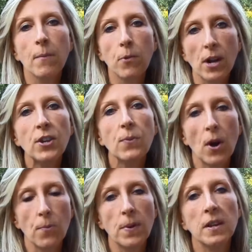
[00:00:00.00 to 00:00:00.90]
break you
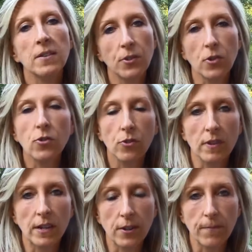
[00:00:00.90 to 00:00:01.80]
open until you
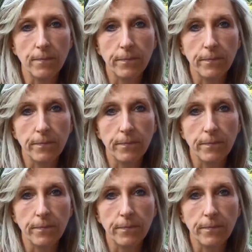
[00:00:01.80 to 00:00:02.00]
surrender.